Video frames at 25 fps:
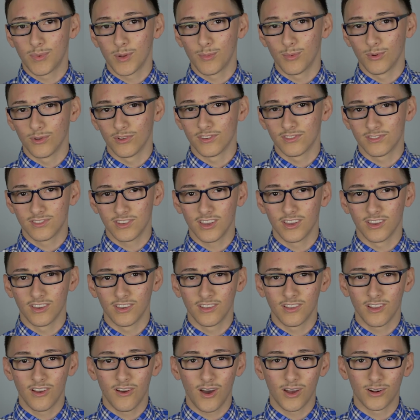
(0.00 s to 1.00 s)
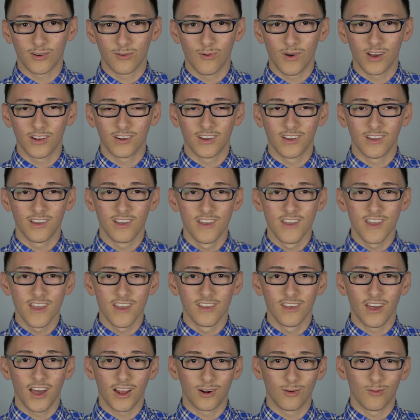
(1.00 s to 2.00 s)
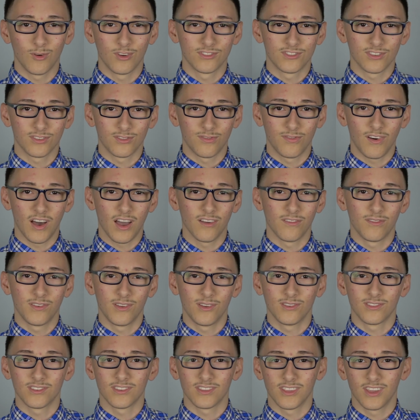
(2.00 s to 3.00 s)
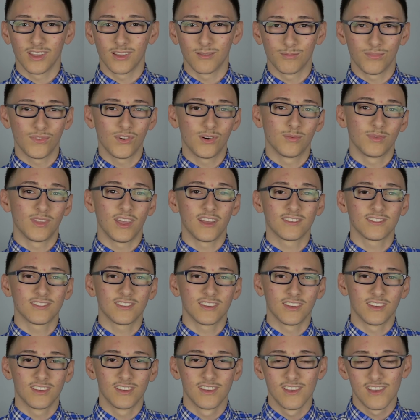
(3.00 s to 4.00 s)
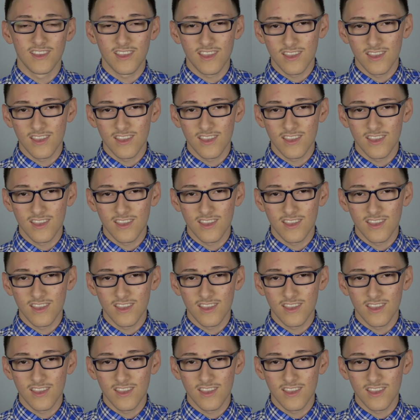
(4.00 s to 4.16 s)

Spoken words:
of people to see it, you know. I don't want just 5 views and then boom, that's it.